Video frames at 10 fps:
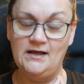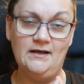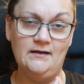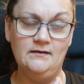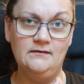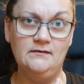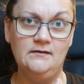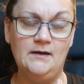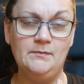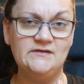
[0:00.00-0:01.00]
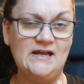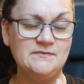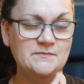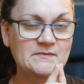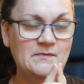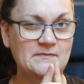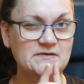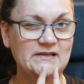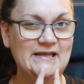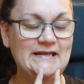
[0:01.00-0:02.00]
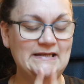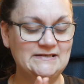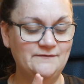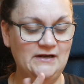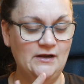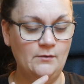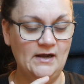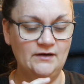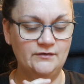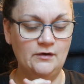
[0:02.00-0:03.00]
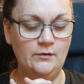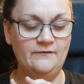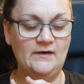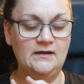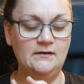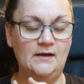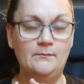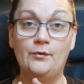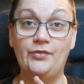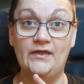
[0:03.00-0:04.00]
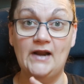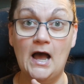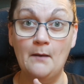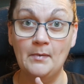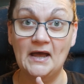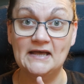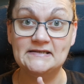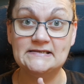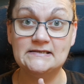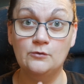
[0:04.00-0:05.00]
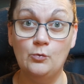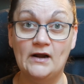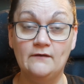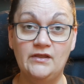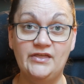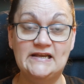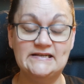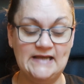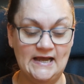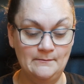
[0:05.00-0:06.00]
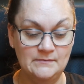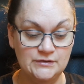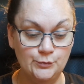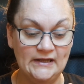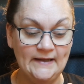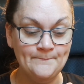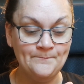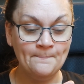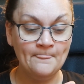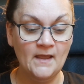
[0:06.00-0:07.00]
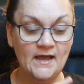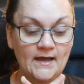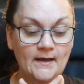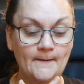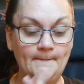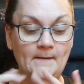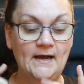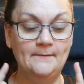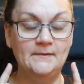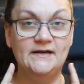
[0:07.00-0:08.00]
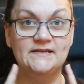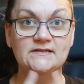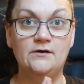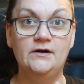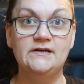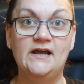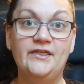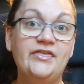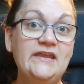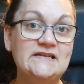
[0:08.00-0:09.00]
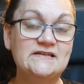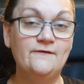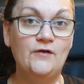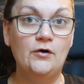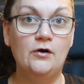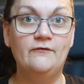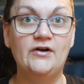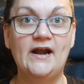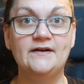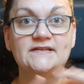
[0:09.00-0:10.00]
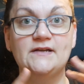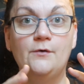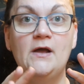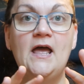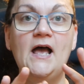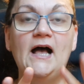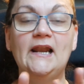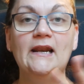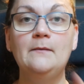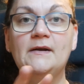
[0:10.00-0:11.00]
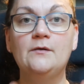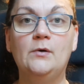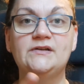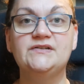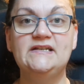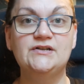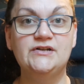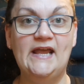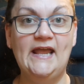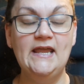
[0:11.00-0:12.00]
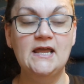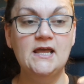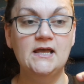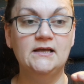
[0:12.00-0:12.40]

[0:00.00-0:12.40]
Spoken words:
a couple of times, but perhaps not in this video. I don't know if I brought that up as one of the things I'm doing. I'm gonna start a thesis vlog over there, so a little bit of what you see today,